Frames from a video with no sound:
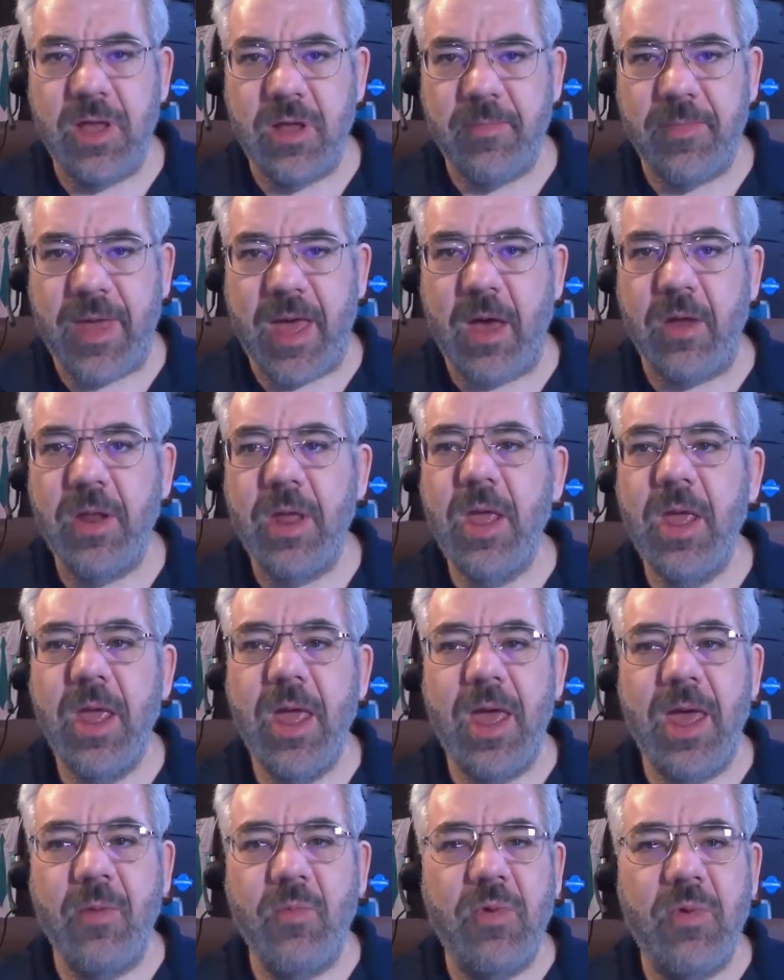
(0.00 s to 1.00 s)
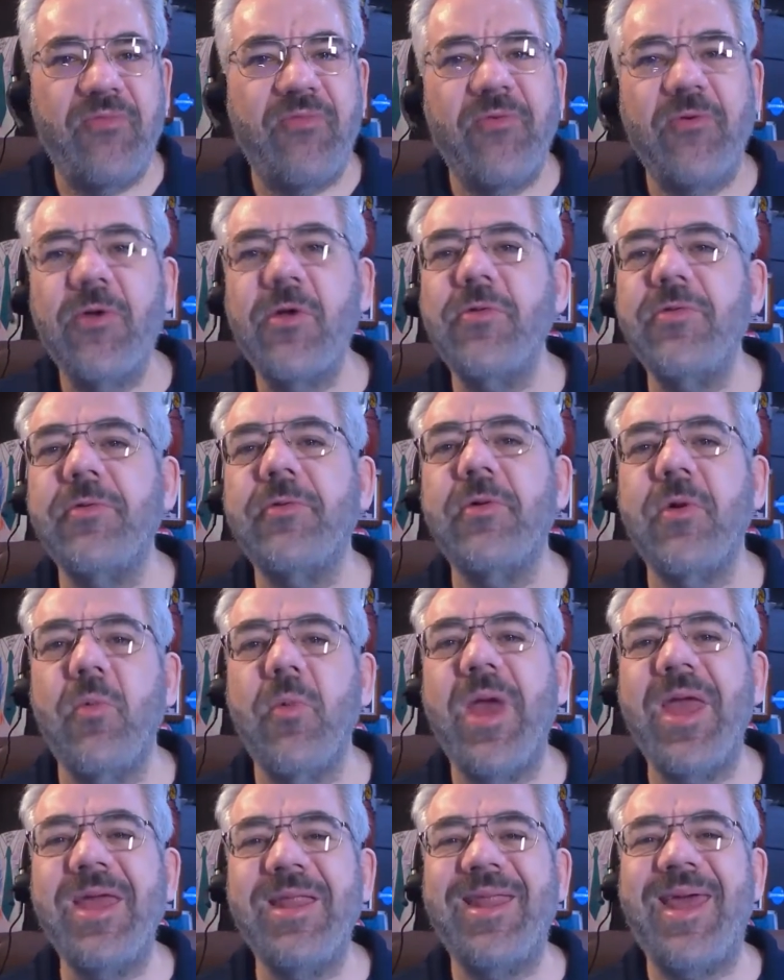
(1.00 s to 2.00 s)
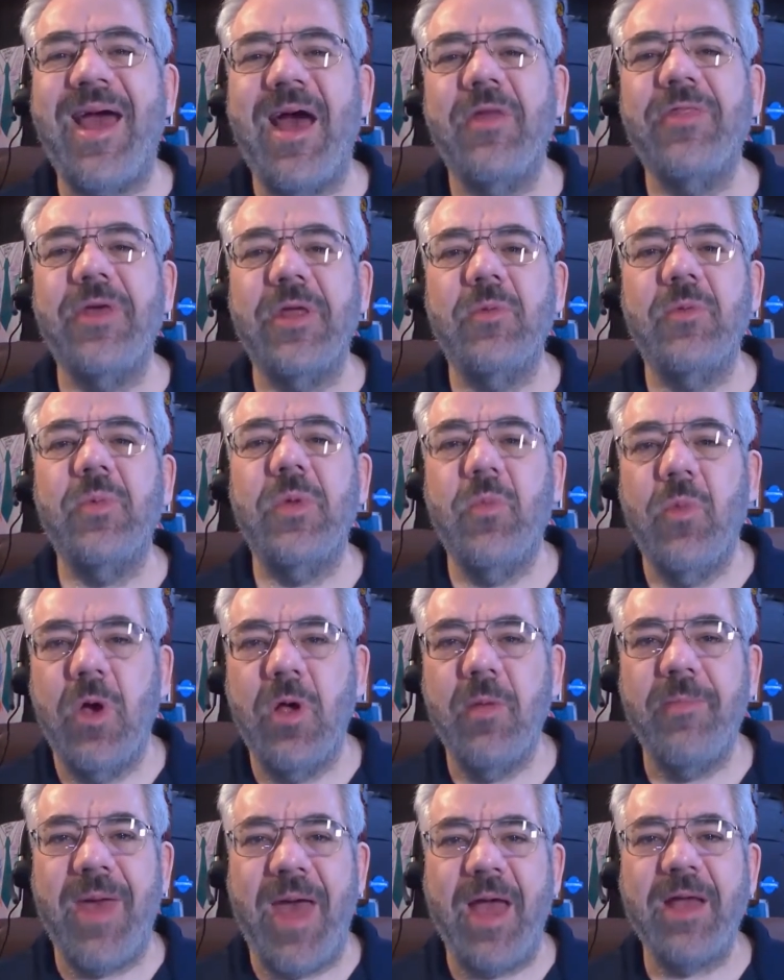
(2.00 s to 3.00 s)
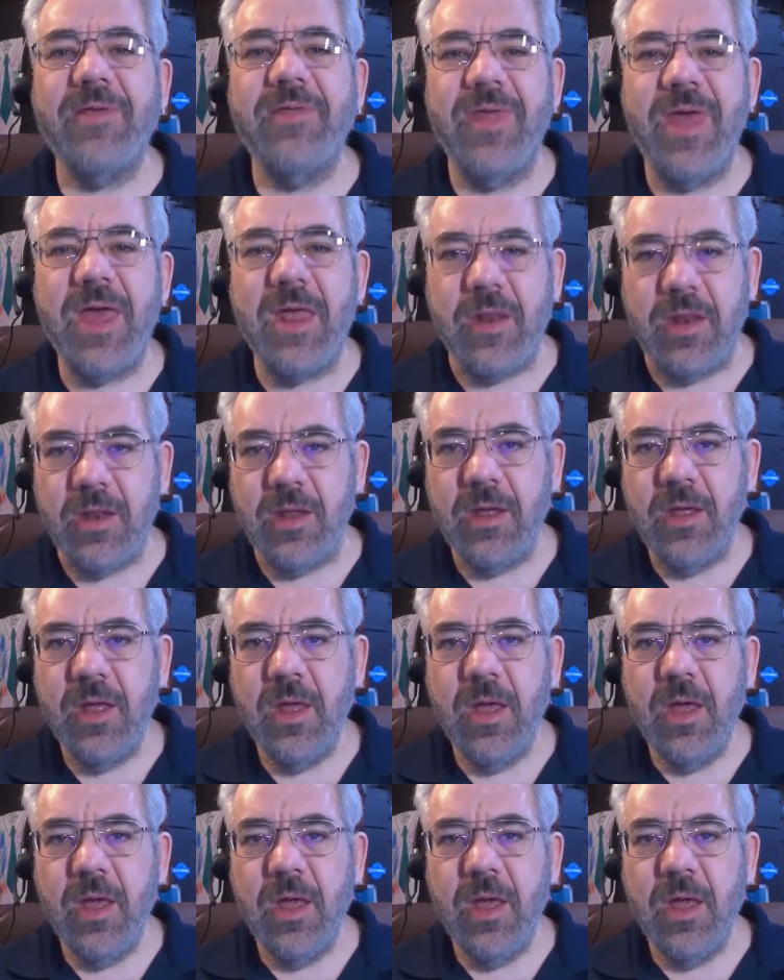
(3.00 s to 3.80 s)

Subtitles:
about. And we're further away now than we were back then.